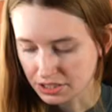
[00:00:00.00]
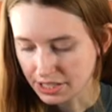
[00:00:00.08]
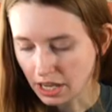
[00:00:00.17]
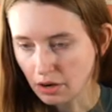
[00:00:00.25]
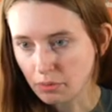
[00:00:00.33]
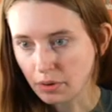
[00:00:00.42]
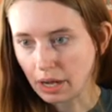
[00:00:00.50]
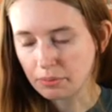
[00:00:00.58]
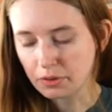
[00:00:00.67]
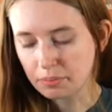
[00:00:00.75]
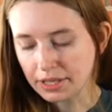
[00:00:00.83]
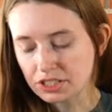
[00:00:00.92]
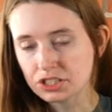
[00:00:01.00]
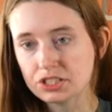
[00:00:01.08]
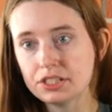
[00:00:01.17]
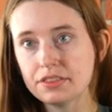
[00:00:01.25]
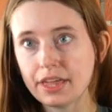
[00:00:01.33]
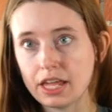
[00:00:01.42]
Now, I will
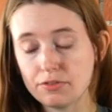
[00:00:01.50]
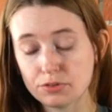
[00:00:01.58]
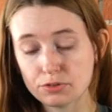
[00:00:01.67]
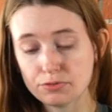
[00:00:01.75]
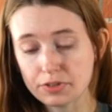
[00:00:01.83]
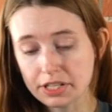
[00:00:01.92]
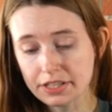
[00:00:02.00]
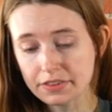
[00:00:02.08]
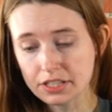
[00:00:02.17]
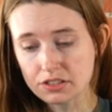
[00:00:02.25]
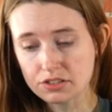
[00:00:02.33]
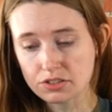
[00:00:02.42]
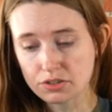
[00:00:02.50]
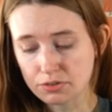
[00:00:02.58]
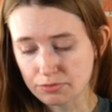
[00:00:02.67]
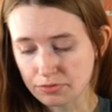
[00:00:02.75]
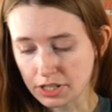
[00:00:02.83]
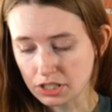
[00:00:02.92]
mention that if you're feeding these to your
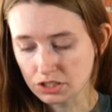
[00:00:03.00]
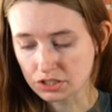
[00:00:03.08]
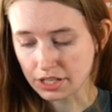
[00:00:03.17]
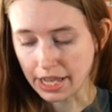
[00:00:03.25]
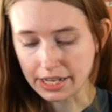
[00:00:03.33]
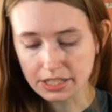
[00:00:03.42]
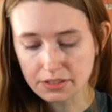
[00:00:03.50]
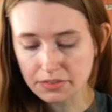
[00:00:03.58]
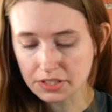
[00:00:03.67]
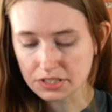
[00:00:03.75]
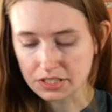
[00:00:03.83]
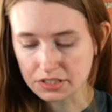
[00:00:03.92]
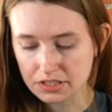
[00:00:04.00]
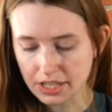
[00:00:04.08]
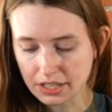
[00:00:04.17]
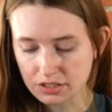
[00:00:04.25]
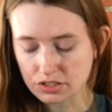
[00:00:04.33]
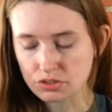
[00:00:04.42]
fish, any of these
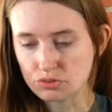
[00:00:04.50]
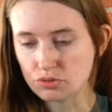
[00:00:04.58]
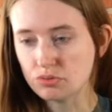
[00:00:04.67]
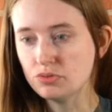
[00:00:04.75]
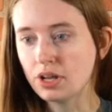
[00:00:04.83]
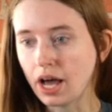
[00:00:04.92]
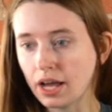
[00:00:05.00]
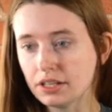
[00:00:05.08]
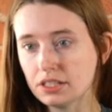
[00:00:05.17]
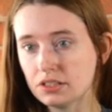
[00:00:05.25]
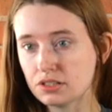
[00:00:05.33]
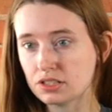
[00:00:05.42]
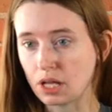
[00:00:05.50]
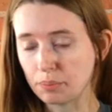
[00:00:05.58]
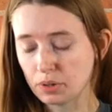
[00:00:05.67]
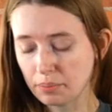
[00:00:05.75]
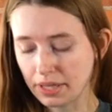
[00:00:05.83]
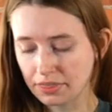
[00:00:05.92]
insects, you do not need to
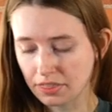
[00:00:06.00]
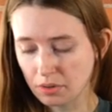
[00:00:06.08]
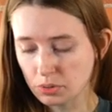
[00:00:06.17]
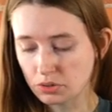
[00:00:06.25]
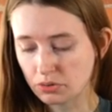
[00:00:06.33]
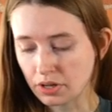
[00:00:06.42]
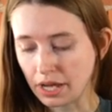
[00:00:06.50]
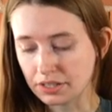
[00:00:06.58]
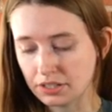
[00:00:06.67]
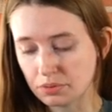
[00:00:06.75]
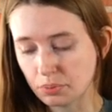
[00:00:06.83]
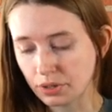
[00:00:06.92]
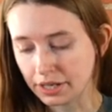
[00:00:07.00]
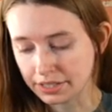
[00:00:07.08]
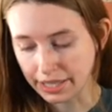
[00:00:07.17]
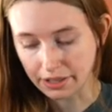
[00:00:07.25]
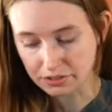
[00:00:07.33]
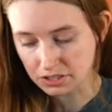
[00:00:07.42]
supplement them. You do not need to put on
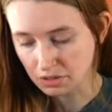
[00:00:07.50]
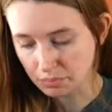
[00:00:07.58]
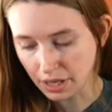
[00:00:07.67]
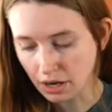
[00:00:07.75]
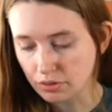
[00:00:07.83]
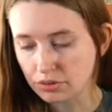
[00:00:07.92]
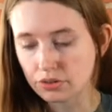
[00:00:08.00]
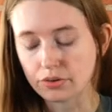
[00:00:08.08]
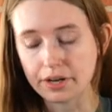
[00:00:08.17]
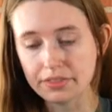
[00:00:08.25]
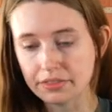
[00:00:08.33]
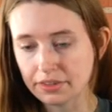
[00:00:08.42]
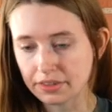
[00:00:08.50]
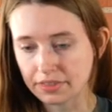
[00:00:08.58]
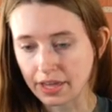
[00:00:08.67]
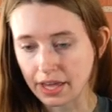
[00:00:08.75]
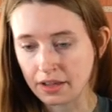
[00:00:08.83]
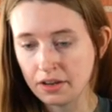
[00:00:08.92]
calcium powder or anything like
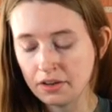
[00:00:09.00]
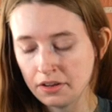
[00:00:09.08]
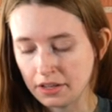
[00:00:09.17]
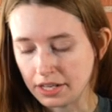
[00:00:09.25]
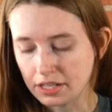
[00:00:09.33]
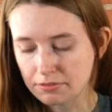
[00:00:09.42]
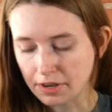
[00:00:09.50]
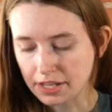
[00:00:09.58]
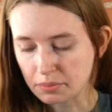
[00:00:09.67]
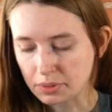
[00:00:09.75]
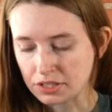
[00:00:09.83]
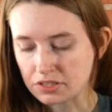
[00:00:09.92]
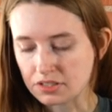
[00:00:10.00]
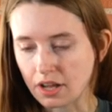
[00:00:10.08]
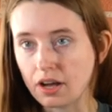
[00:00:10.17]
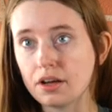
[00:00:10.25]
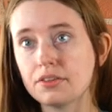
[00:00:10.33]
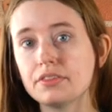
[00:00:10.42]
that, any vitamins.
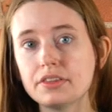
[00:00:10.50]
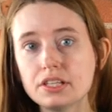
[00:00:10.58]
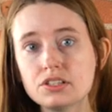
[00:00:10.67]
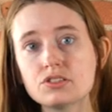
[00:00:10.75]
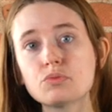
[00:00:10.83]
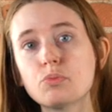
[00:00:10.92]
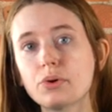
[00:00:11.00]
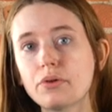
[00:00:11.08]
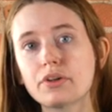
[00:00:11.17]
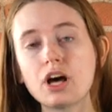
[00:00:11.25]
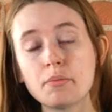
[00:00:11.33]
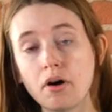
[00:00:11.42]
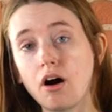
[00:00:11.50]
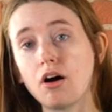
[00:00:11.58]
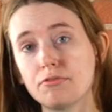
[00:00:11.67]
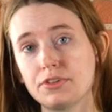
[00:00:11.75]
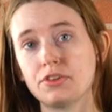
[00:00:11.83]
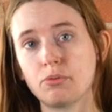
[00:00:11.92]
These will come
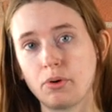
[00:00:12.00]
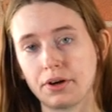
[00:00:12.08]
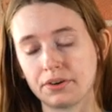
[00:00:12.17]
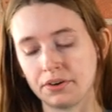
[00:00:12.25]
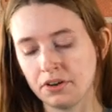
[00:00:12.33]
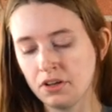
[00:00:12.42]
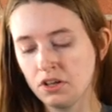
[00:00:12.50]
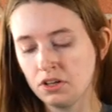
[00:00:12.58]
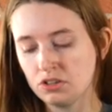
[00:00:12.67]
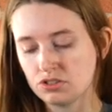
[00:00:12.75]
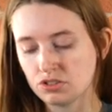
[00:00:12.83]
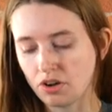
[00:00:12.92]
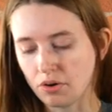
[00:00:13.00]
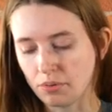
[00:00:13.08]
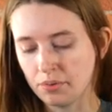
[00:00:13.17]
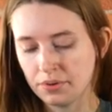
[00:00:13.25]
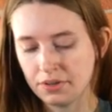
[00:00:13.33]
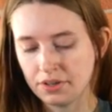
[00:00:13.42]
off in the water.
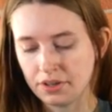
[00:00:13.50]
So